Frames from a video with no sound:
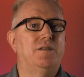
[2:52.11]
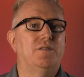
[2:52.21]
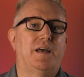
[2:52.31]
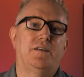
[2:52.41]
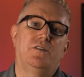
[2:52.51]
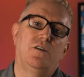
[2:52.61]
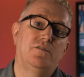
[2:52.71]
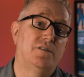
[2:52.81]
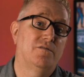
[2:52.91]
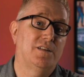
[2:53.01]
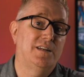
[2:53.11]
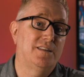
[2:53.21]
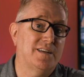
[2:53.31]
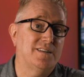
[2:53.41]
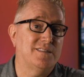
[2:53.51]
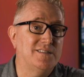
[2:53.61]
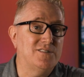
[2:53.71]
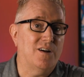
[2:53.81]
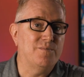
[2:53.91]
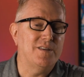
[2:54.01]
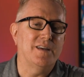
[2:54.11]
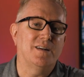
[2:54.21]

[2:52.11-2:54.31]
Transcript: And they were like, you know, you didn't really look at this C sharp thing.